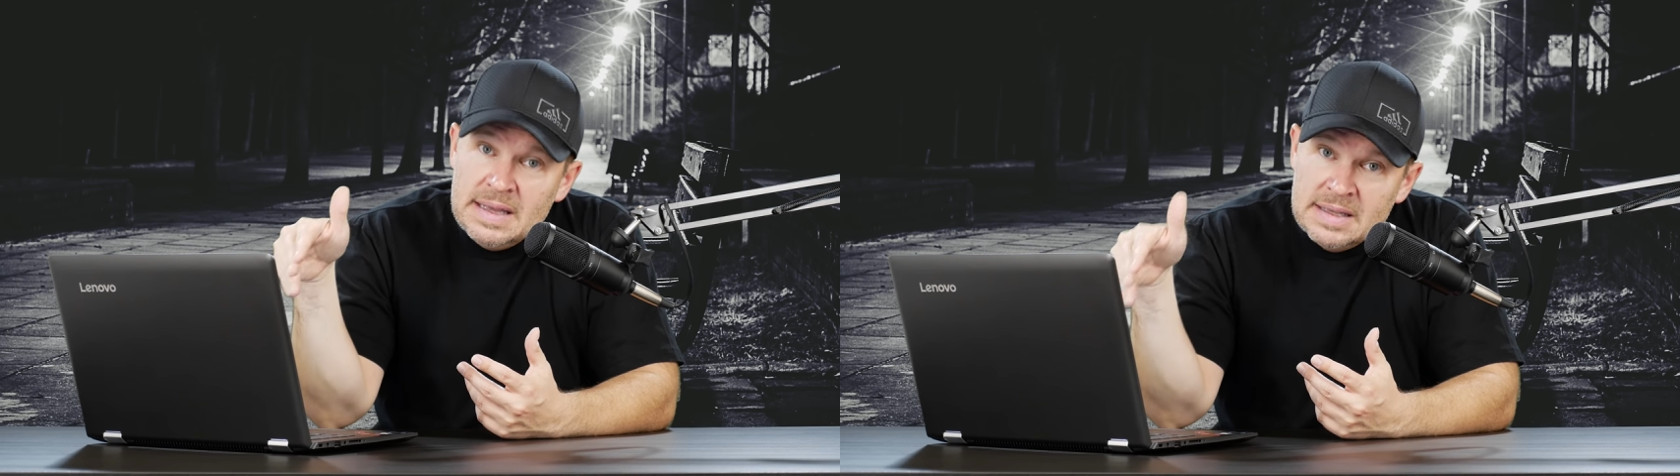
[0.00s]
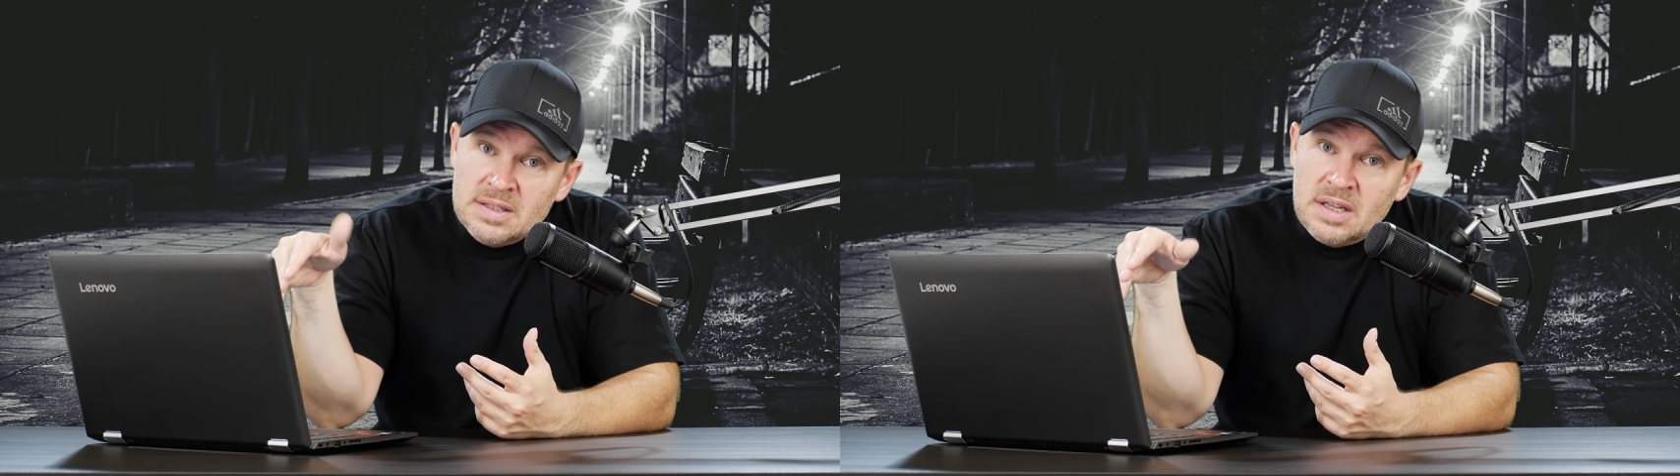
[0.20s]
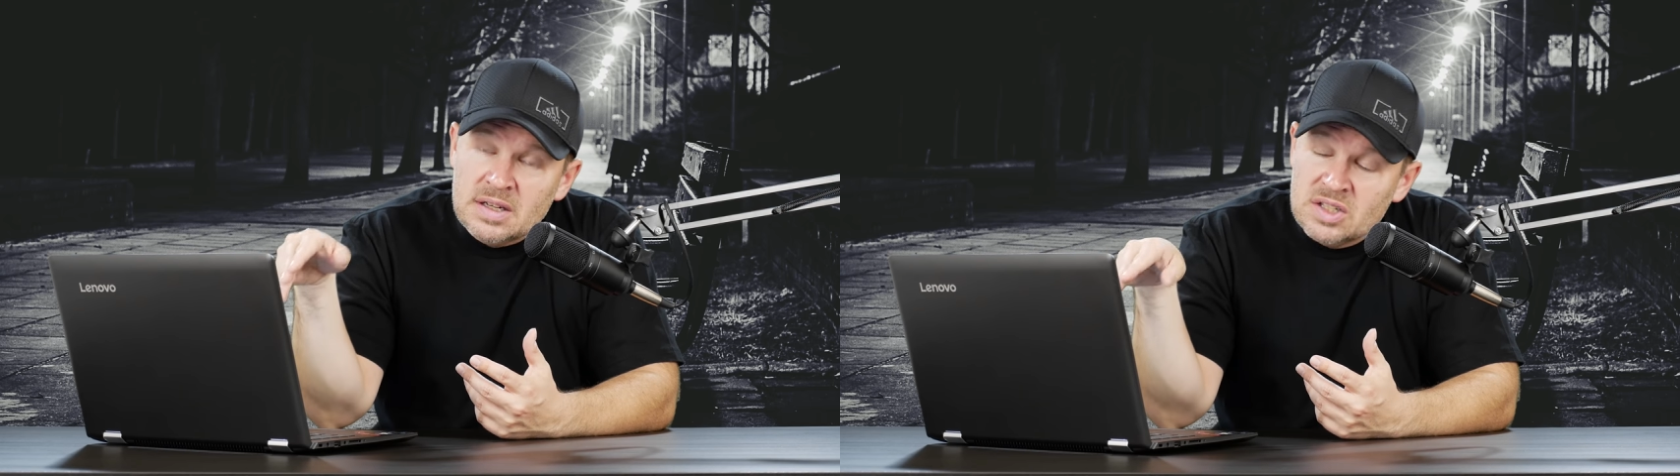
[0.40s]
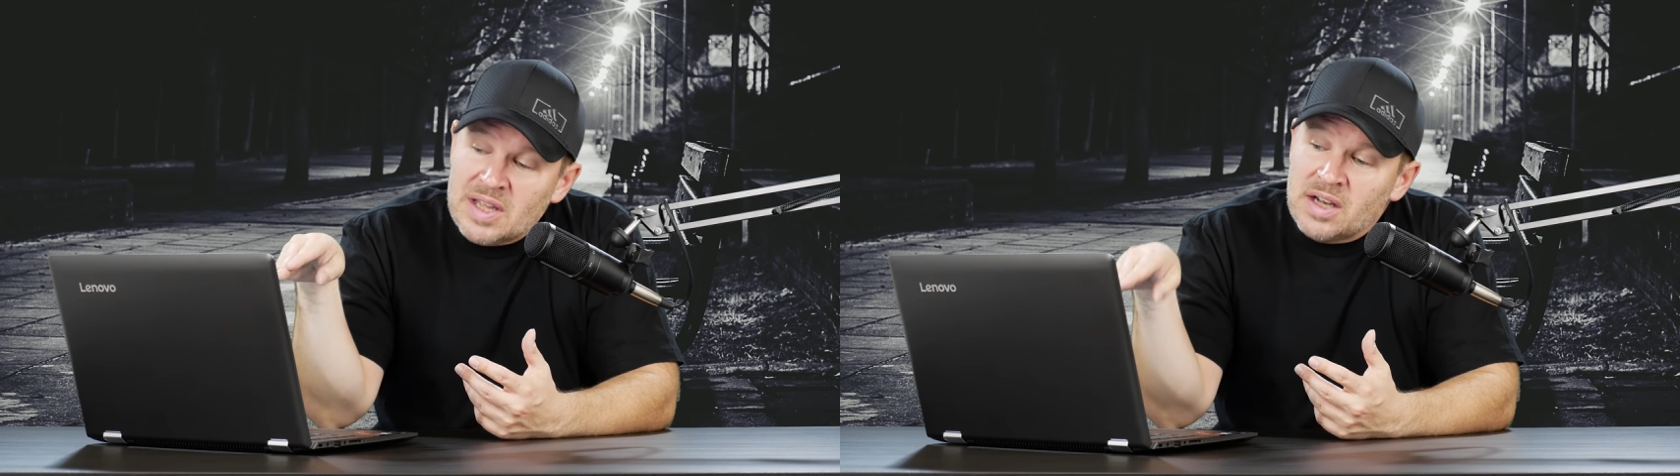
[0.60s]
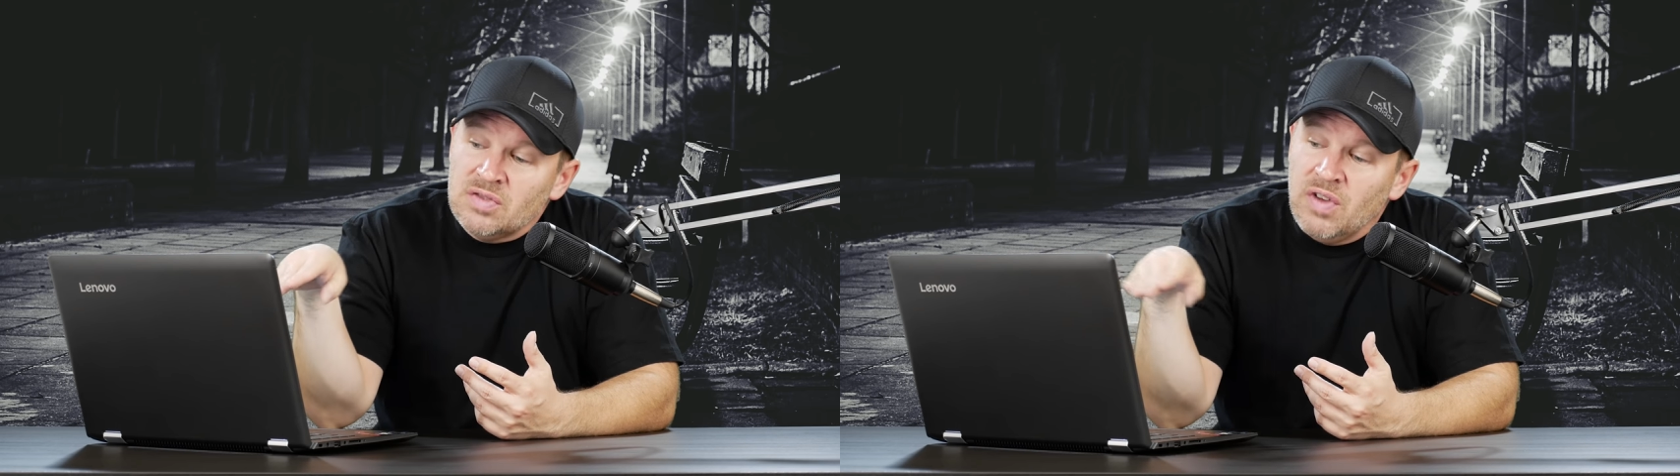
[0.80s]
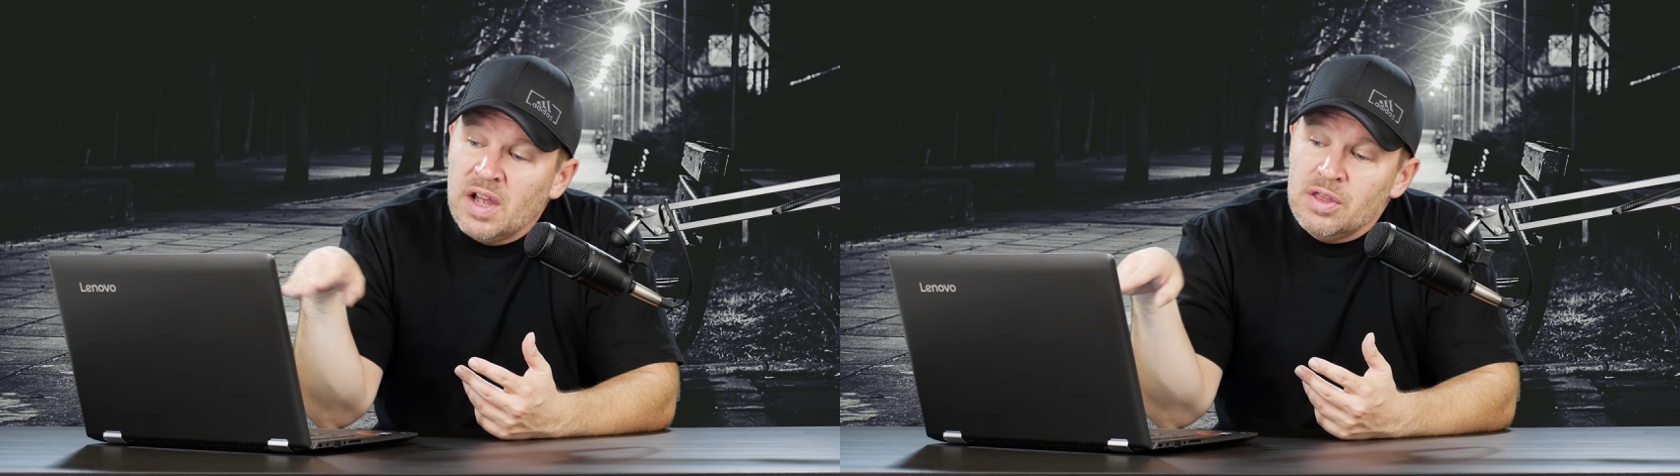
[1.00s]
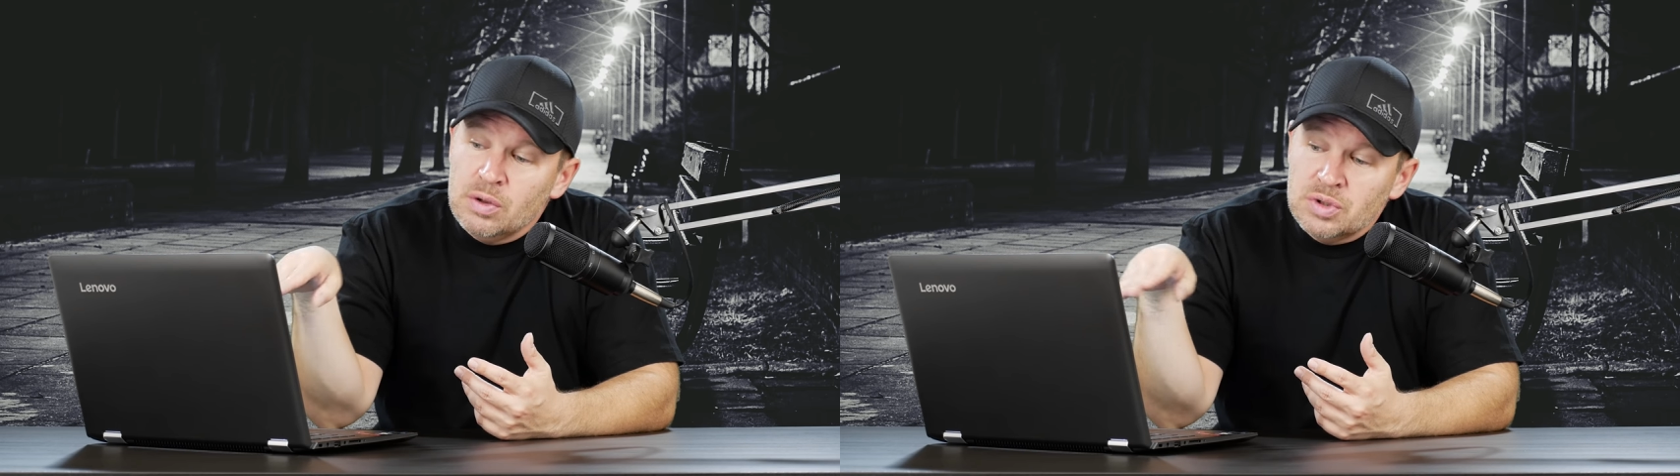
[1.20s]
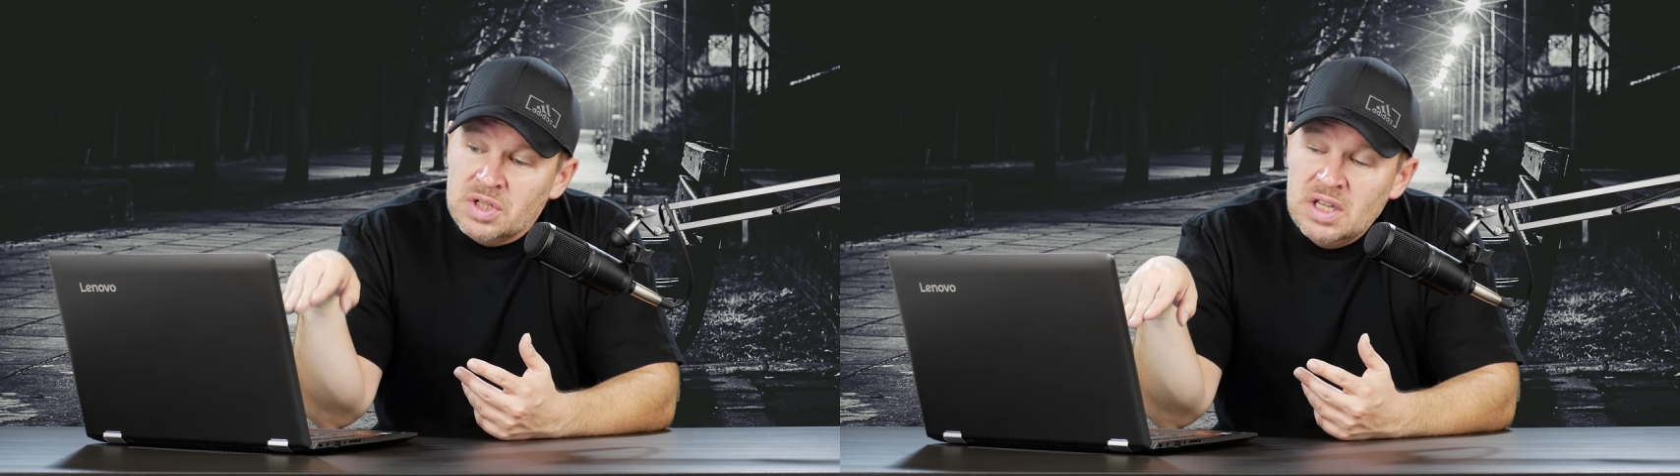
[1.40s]
is going to satisfy
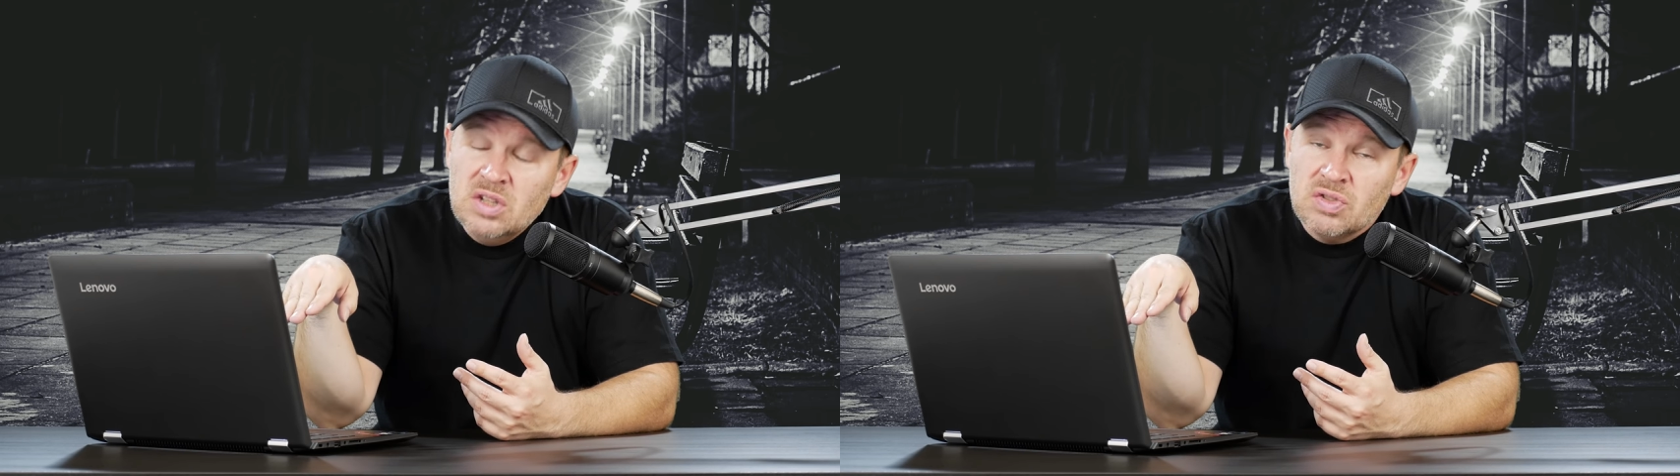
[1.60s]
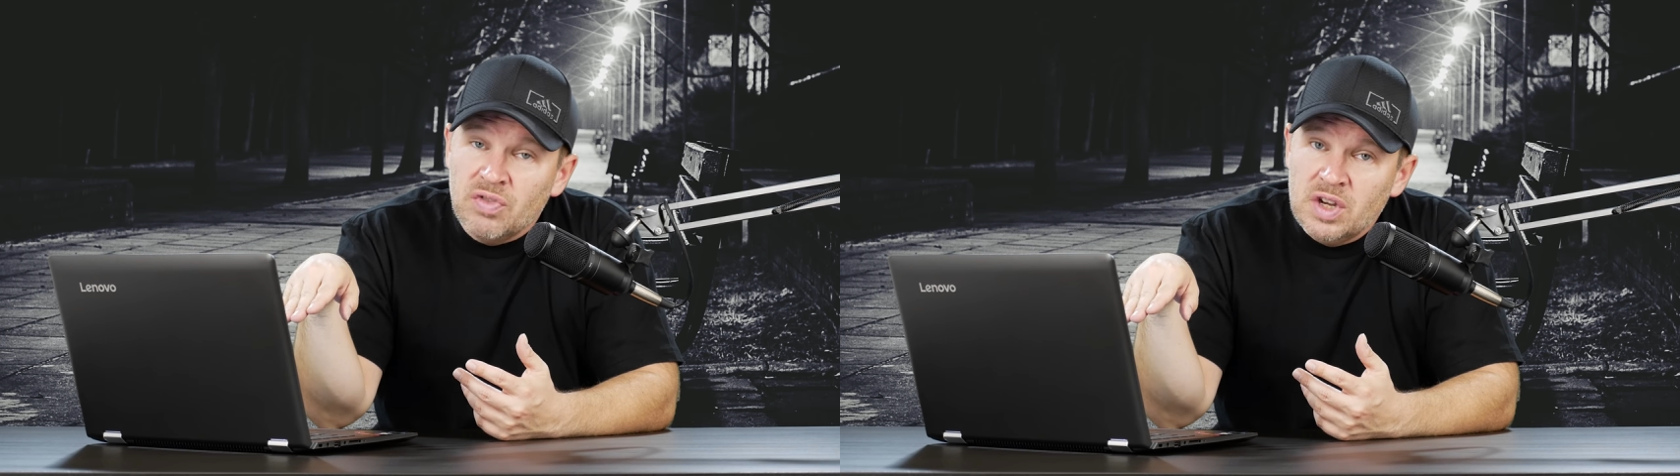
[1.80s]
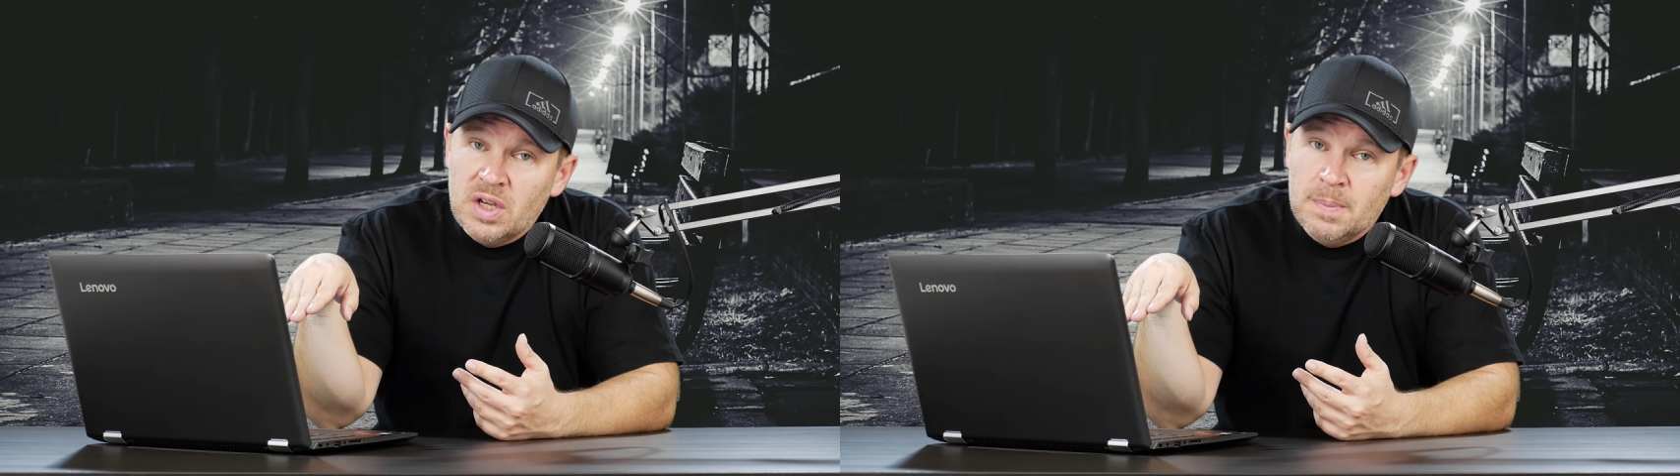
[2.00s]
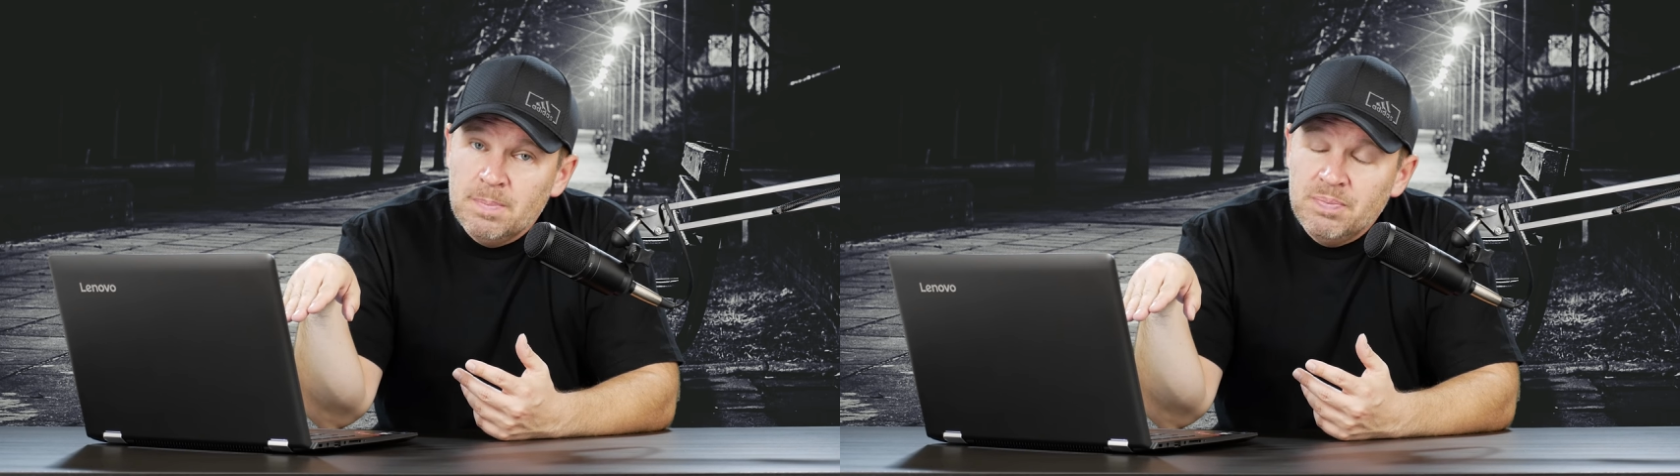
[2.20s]
those needs for you.